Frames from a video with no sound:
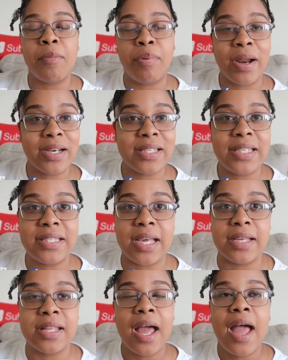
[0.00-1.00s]
a pregnancy
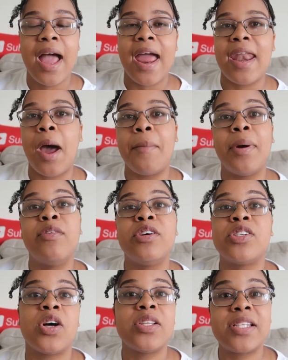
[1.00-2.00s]
test and now my
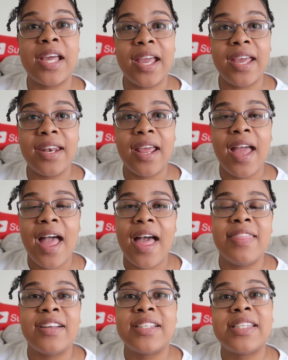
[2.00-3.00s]
results are in
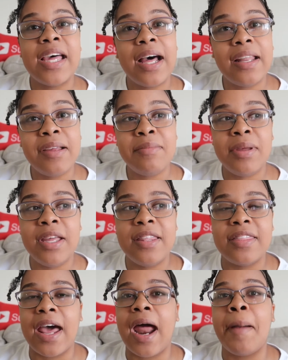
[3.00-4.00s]
and they're telling me
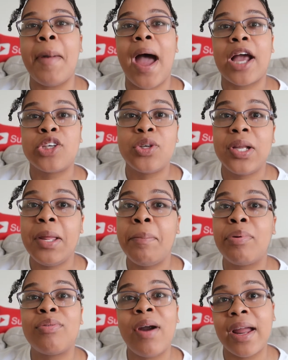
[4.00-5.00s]
that I'm actually
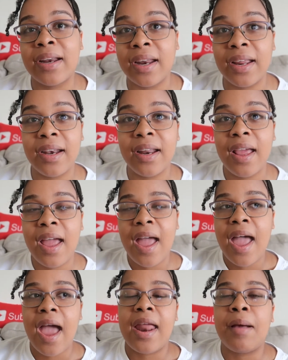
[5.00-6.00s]
pregnant.
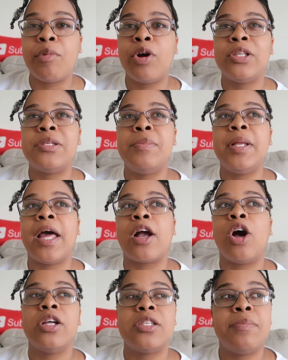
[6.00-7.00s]
And I'm going to be
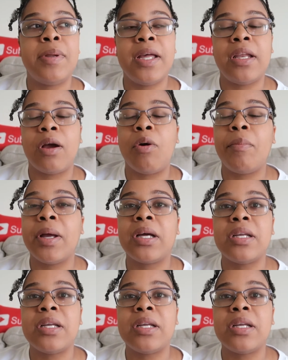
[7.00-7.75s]
like contemplating like, oh my